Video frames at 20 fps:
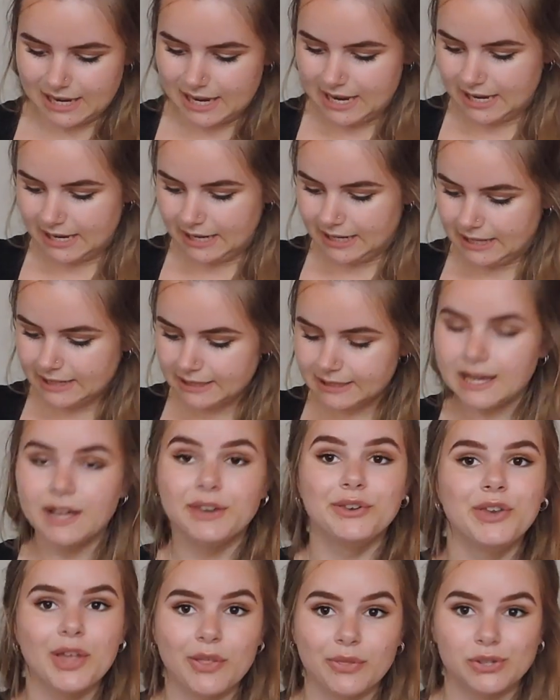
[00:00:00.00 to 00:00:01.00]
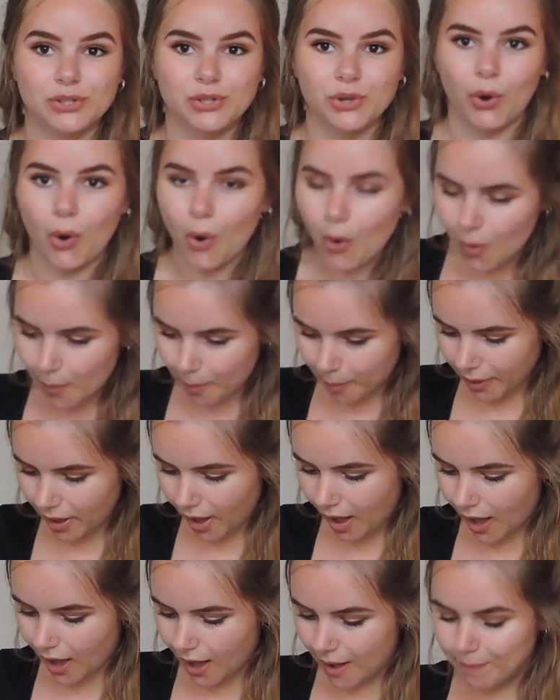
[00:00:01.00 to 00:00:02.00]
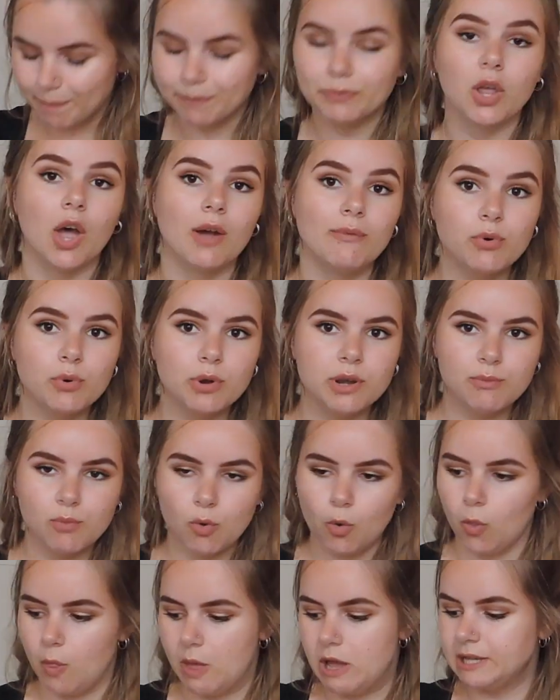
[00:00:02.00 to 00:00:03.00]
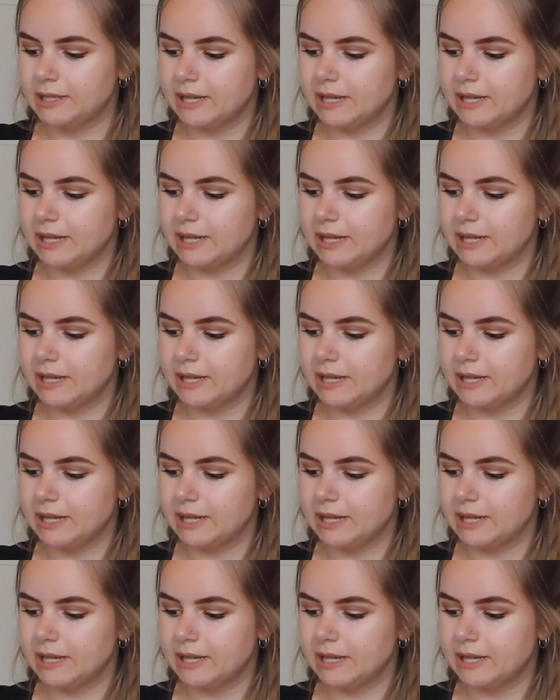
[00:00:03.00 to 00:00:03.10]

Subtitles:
is another top. I've already worn this,